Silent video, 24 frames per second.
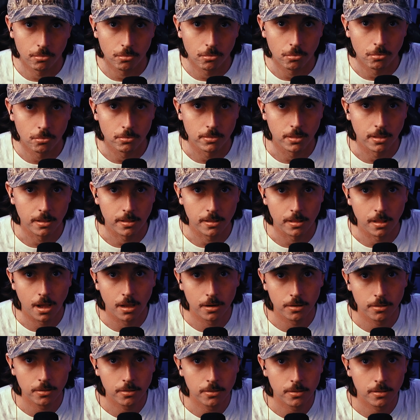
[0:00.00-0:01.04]
all the
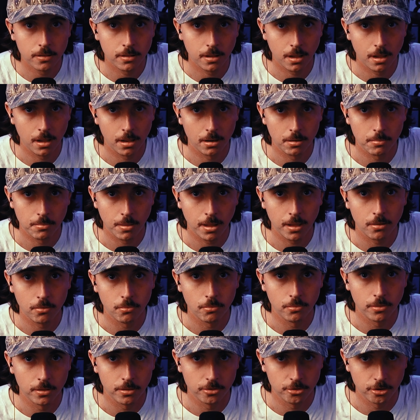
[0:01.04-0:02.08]
sliders and make all
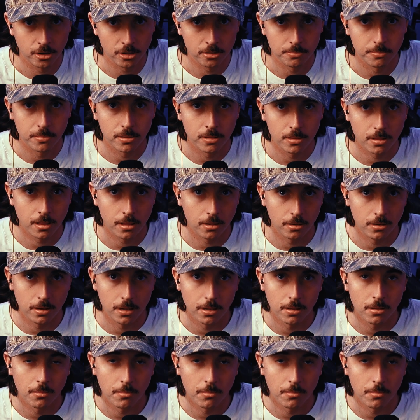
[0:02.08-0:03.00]
the adjustments that you need to